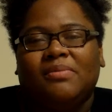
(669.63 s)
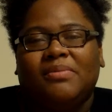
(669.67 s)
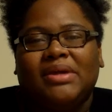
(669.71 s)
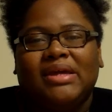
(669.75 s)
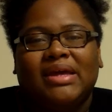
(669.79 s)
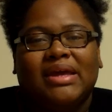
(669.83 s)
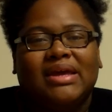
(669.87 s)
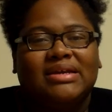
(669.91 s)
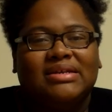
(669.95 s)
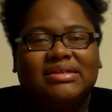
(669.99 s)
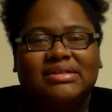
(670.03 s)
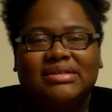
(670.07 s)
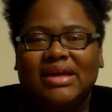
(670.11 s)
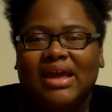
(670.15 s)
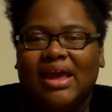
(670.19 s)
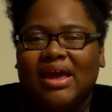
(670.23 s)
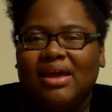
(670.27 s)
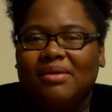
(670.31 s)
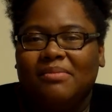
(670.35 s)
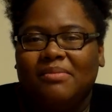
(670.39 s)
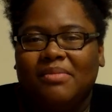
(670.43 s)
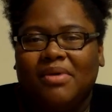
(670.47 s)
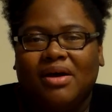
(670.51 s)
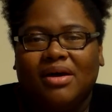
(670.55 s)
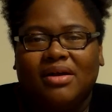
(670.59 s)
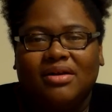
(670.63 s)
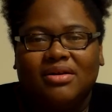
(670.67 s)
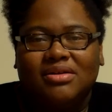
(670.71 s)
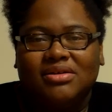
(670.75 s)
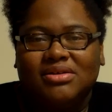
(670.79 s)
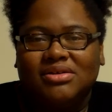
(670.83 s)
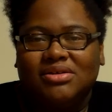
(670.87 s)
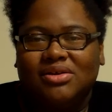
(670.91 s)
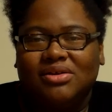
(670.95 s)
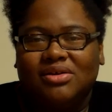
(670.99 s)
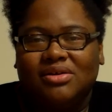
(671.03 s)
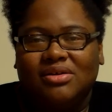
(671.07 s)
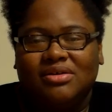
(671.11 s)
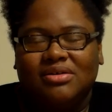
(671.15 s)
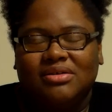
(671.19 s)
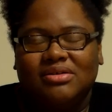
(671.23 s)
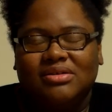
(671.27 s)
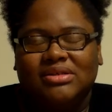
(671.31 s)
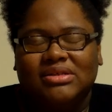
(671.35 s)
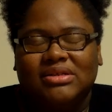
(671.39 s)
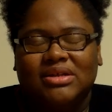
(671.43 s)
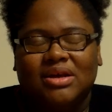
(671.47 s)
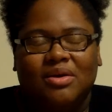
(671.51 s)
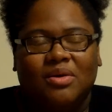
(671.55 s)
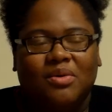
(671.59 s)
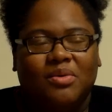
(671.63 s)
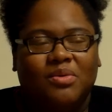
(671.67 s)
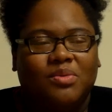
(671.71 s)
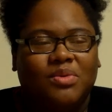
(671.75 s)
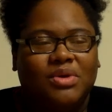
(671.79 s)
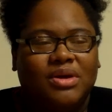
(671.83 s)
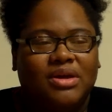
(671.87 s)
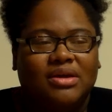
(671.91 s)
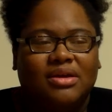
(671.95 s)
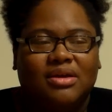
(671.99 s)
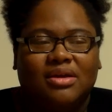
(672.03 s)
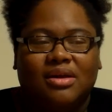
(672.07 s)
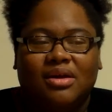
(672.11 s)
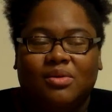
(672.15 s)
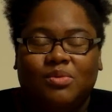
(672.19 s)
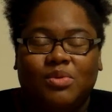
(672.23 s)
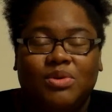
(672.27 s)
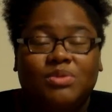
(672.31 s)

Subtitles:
Yes, he had a monitor, so we